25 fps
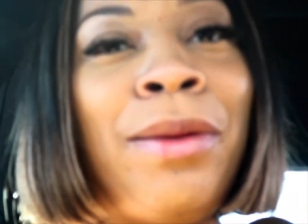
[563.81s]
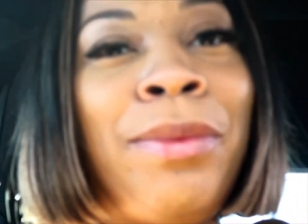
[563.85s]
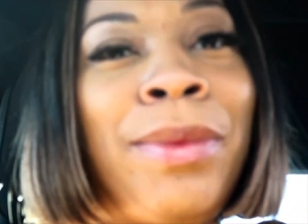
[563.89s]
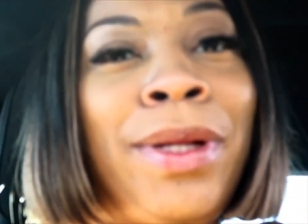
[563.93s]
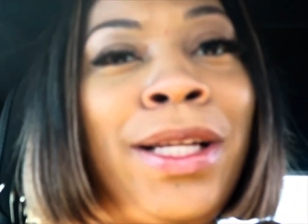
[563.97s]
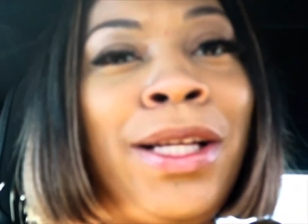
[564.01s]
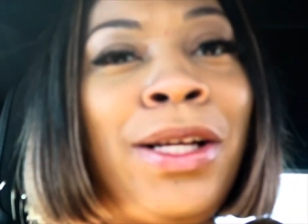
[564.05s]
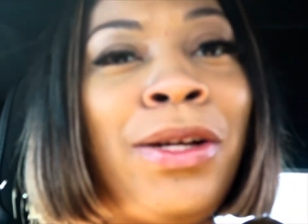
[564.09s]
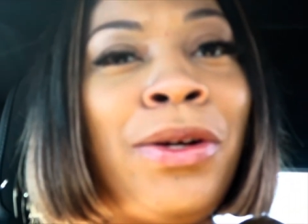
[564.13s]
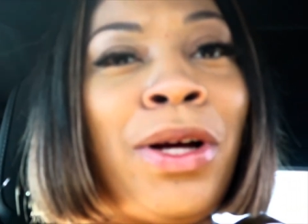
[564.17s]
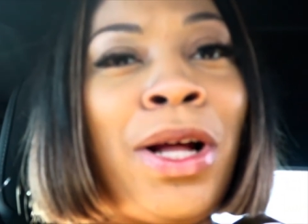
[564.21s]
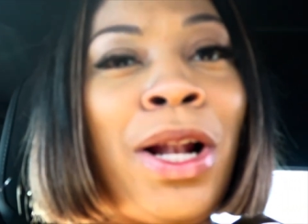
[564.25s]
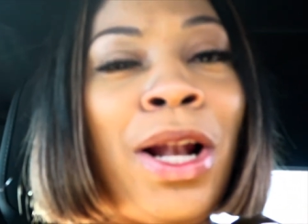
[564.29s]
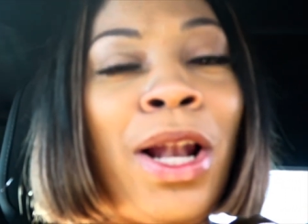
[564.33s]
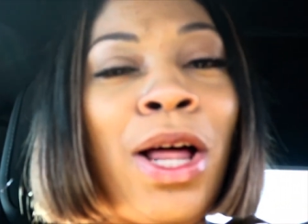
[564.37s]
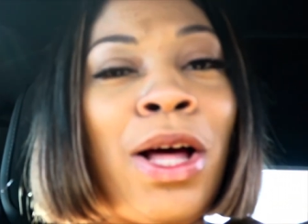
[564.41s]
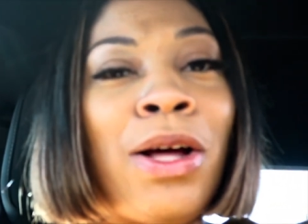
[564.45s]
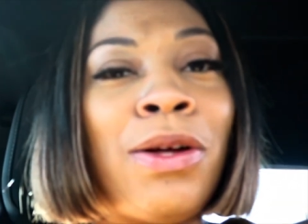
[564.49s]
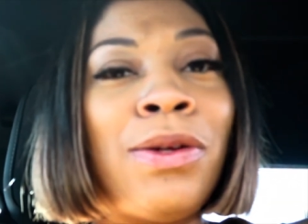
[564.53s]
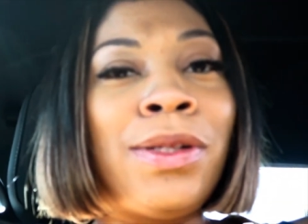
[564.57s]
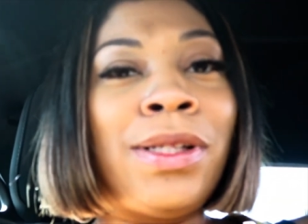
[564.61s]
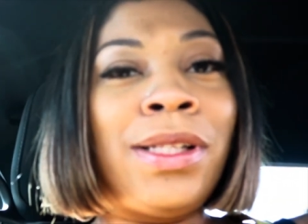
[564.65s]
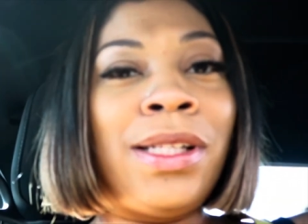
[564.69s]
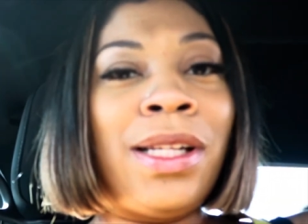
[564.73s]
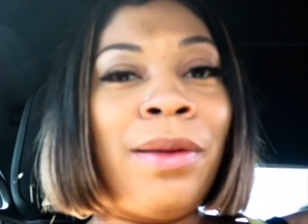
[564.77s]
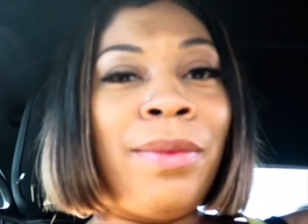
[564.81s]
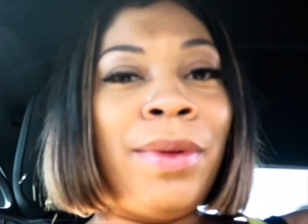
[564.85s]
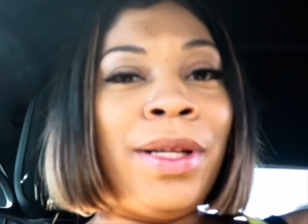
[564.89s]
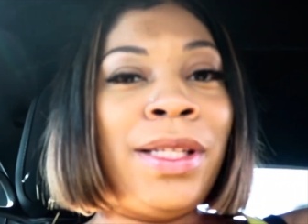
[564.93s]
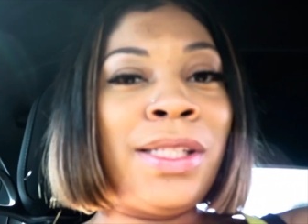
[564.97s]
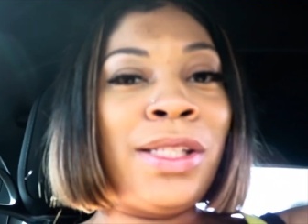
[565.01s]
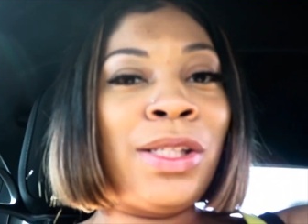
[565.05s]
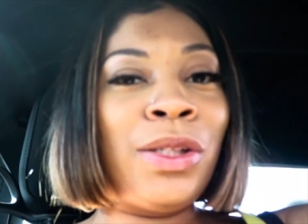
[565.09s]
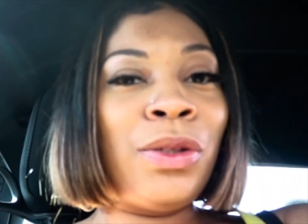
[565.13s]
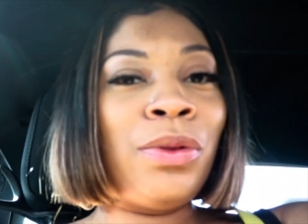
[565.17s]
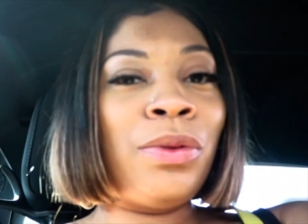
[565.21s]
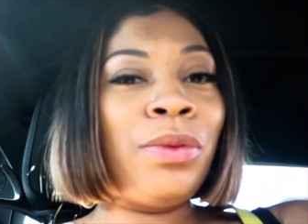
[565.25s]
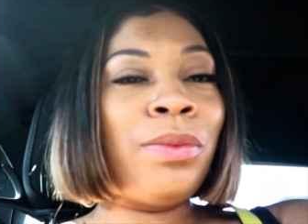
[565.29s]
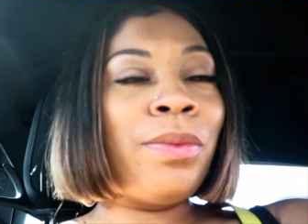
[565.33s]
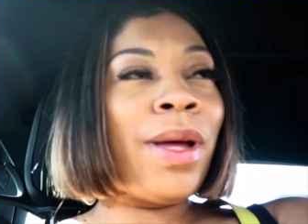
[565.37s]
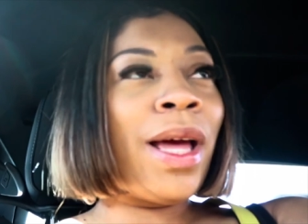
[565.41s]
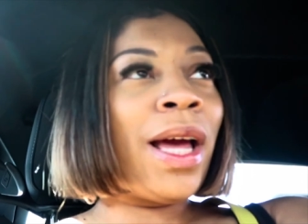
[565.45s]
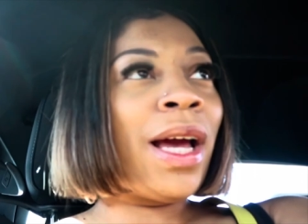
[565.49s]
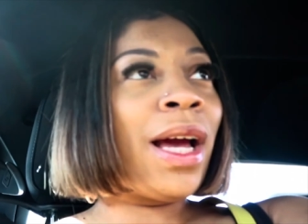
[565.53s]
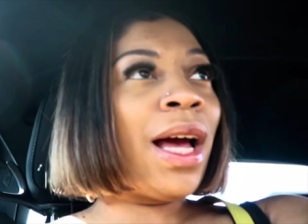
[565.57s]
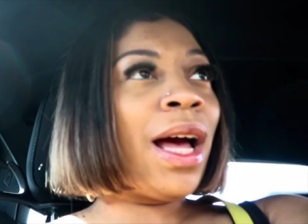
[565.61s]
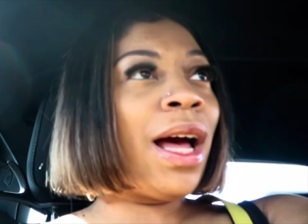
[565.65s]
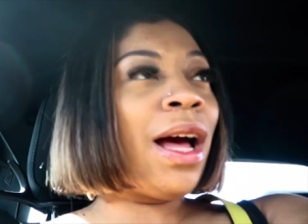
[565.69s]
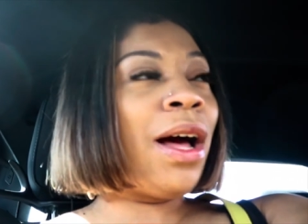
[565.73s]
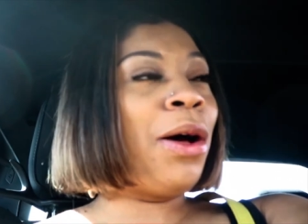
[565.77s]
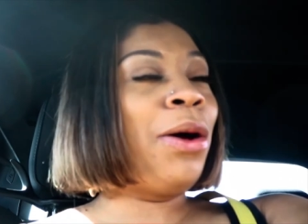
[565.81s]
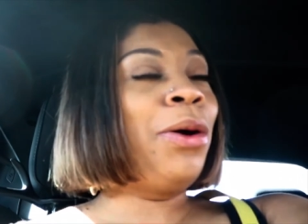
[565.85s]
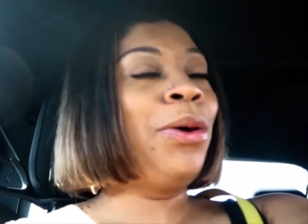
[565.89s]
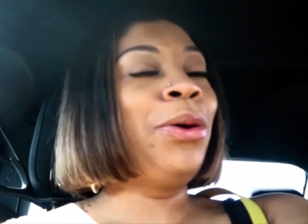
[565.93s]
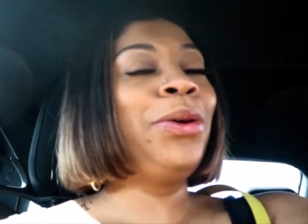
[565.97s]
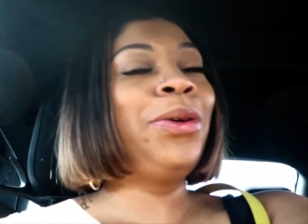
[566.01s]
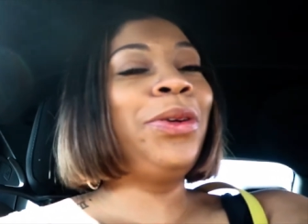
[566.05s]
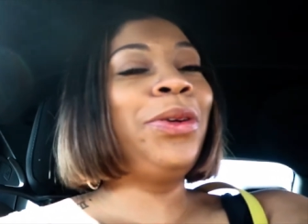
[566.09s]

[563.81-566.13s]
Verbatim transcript: I'm a little close. Let me zoom back out.